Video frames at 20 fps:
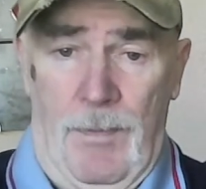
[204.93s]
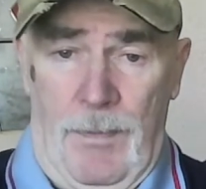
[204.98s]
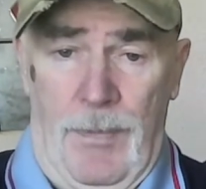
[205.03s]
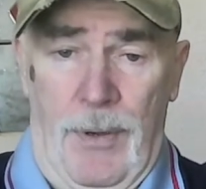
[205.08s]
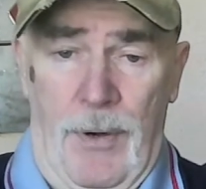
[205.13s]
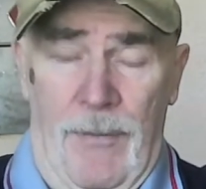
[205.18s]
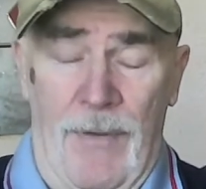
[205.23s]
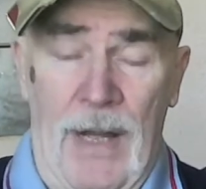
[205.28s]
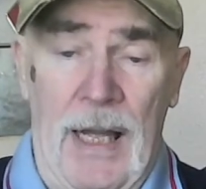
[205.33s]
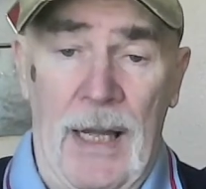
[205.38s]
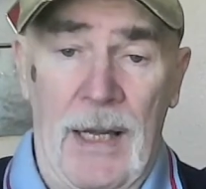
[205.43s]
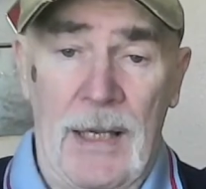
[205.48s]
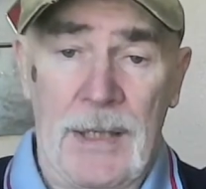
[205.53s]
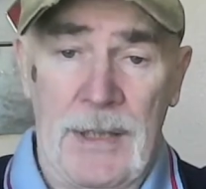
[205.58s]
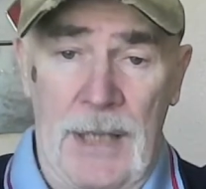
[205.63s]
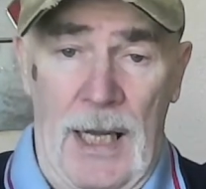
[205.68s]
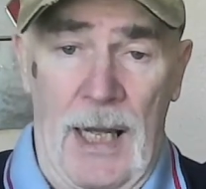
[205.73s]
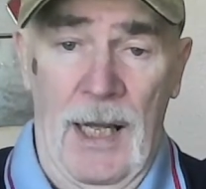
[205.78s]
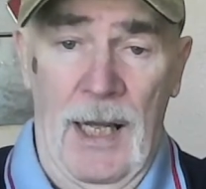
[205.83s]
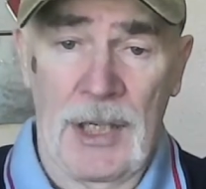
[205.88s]
provide
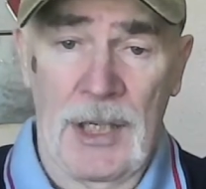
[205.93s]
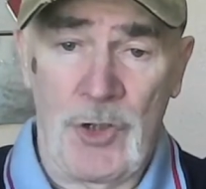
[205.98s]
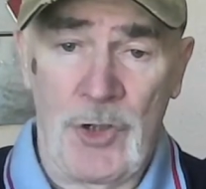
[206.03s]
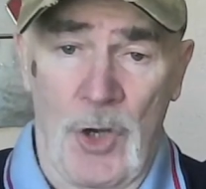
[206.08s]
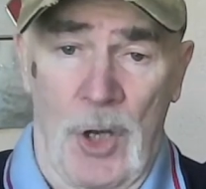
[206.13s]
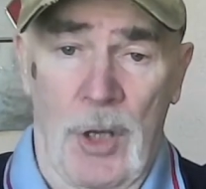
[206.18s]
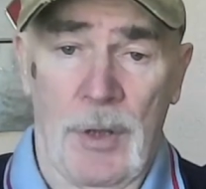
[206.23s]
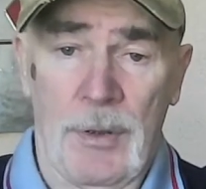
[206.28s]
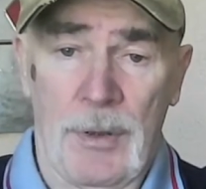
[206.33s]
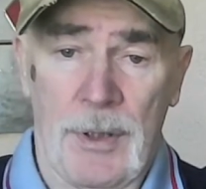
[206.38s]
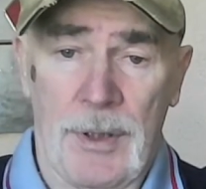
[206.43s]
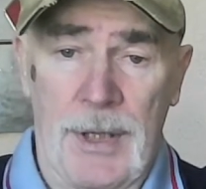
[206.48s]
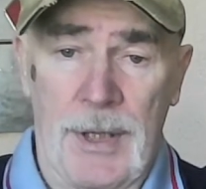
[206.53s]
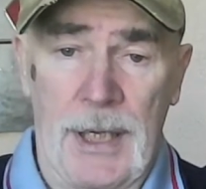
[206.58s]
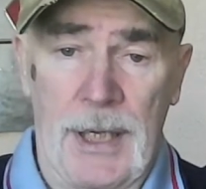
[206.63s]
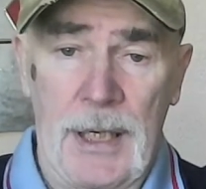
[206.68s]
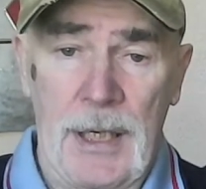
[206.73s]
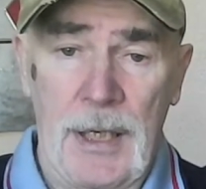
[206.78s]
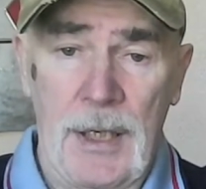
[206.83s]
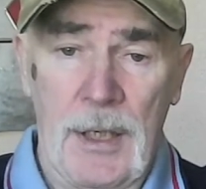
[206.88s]
eyes on
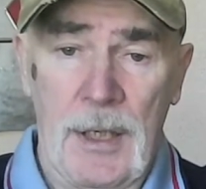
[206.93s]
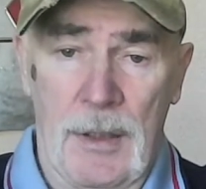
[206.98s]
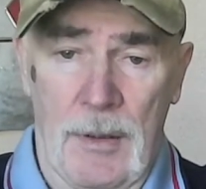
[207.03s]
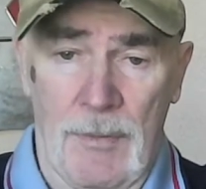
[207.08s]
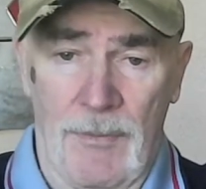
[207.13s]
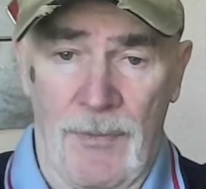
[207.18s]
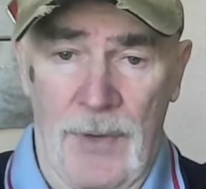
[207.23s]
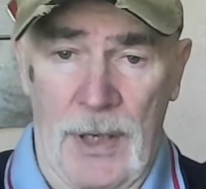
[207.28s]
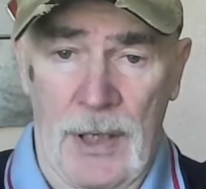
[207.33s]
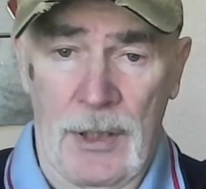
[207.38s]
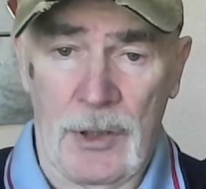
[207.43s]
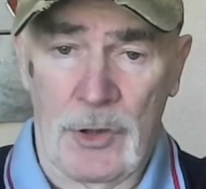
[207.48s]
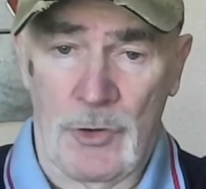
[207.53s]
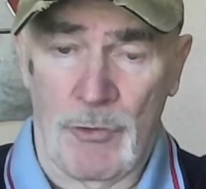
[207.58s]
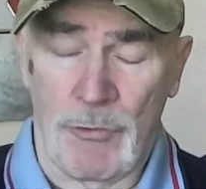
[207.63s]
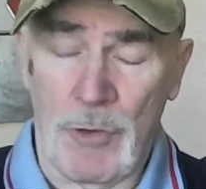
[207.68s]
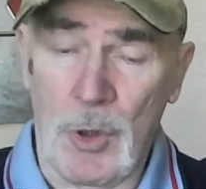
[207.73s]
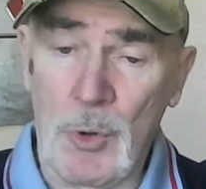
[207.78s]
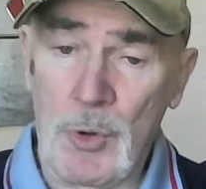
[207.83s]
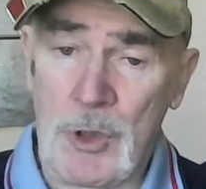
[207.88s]
the various
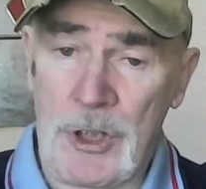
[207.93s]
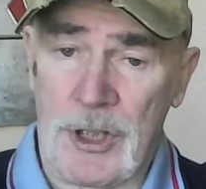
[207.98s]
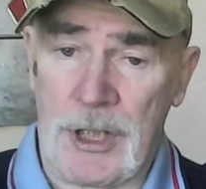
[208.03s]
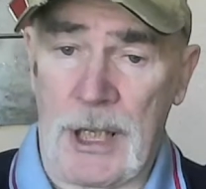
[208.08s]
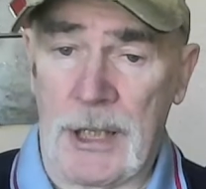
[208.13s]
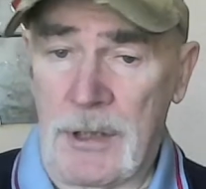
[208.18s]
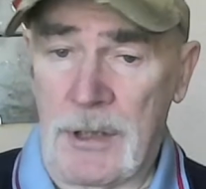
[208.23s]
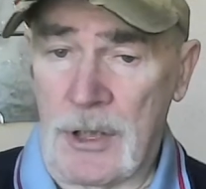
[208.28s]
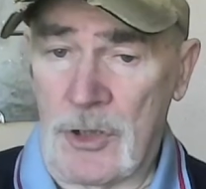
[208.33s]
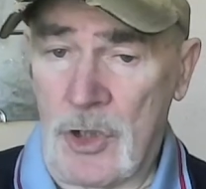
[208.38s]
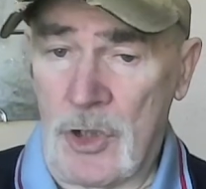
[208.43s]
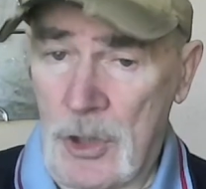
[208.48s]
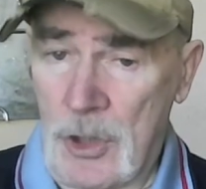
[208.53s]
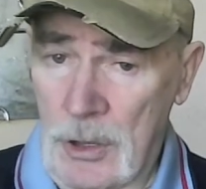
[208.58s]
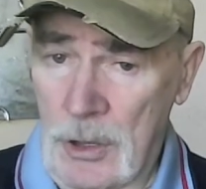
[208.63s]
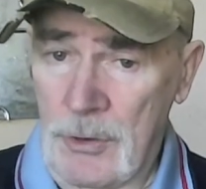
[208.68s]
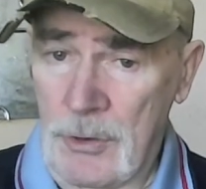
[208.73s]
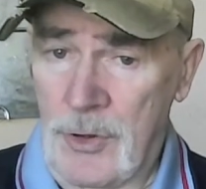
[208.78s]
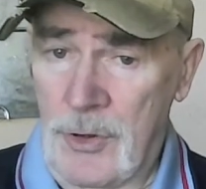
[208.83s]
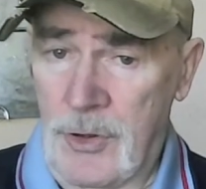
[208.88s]
routes that the
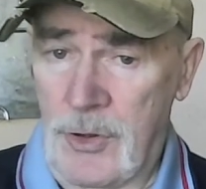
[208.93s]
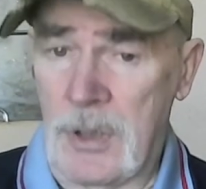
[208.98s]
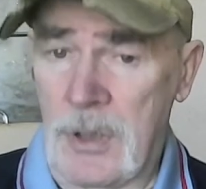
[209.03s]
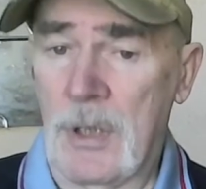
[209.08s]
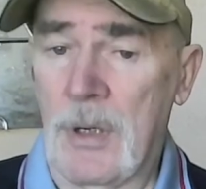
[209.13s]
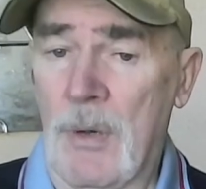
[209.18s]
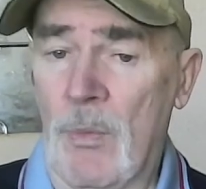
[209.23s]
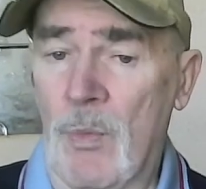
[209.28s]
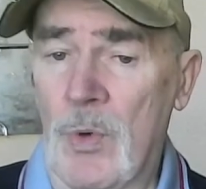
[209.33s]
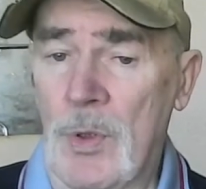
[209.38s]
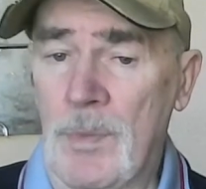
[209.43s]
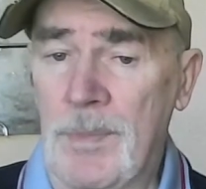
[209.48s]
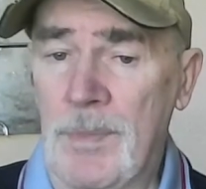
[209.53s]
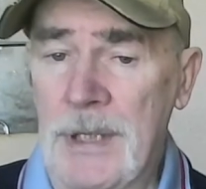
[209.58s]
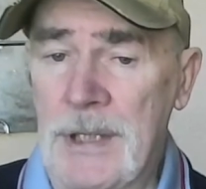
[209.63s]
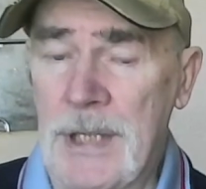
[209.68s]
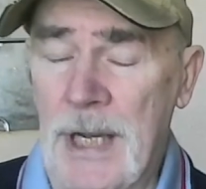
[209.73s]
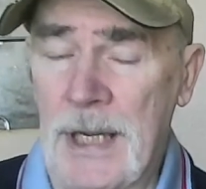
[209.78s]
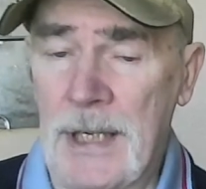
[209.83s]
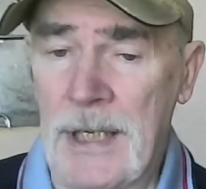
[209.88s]
Scuds would be
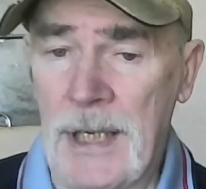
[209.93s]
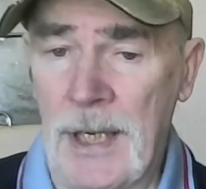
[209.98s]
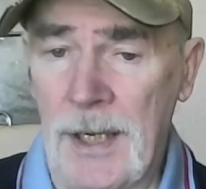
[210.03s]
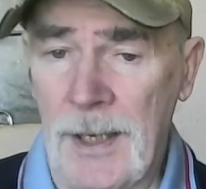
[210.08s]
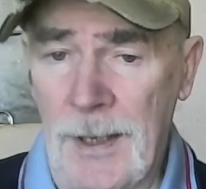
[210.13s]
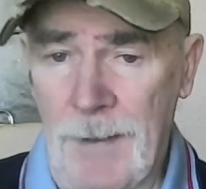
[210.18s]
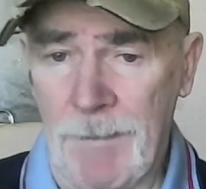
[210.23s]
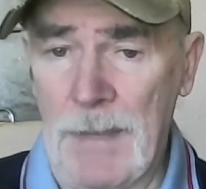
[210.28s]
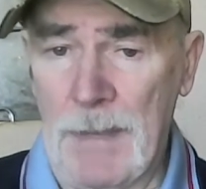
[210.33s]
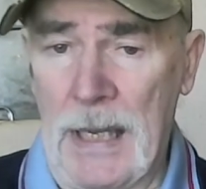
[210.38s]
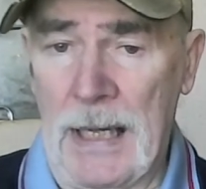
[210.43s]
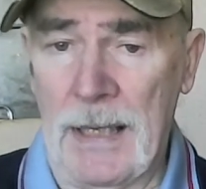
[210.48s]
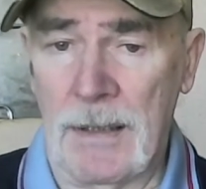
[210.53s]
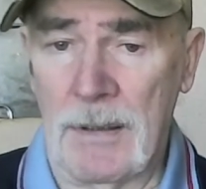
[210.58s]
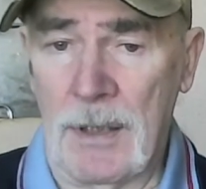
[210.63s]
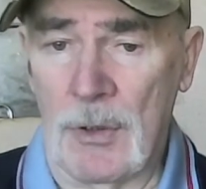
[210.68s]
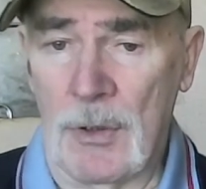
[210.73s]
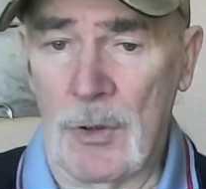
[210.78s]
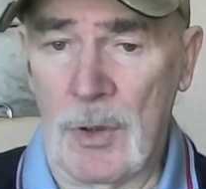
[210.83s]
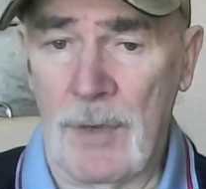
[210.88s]
taking
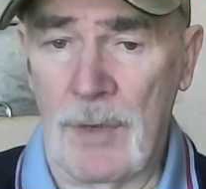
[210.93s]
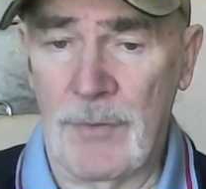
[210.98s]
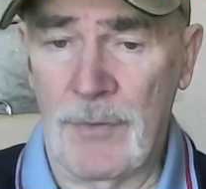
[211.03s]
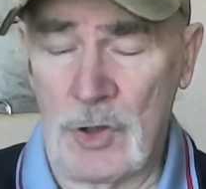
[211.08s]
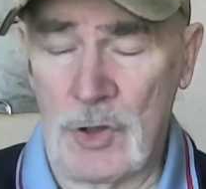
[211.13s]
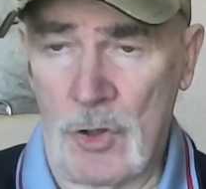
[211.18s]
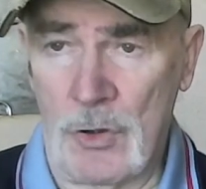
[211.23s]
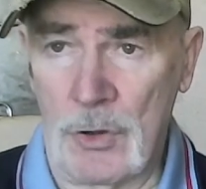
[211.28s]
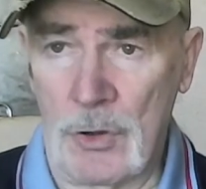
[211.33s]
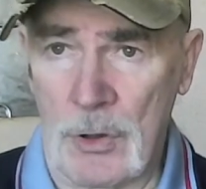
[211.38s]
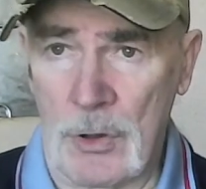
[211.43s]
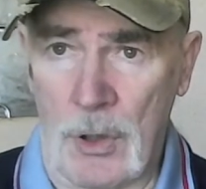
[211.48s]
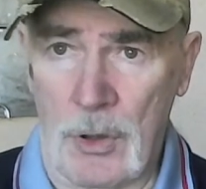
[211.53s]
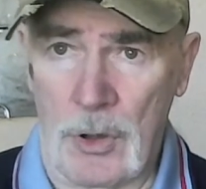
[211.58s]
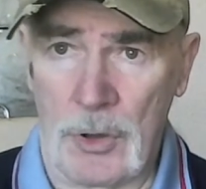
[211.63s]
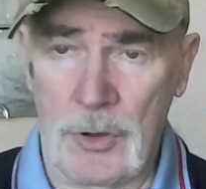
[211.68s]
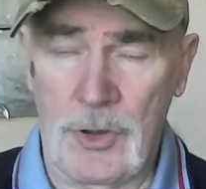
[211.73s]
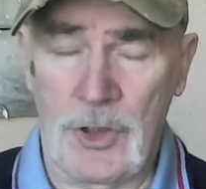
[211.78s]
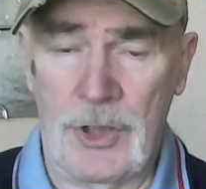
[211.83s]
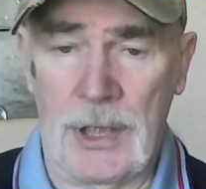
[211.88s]
and looking for Scud
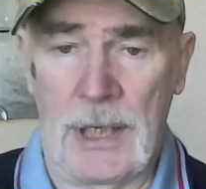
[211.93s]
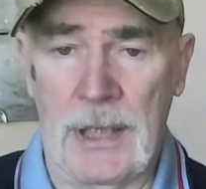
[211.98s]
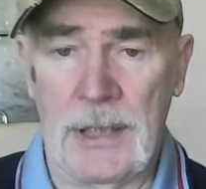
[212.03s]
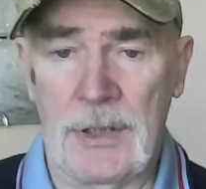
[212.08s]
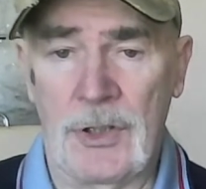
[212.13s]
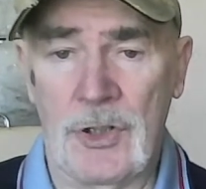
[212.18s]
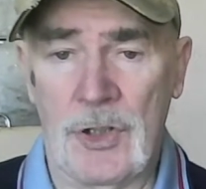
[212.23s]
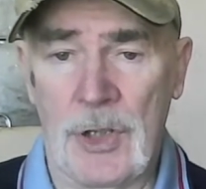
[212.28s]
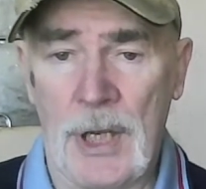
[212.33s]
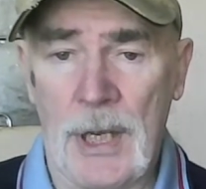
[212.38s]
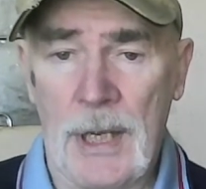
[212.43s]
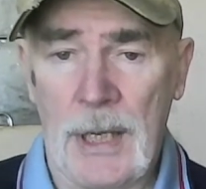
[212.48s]
launch sites.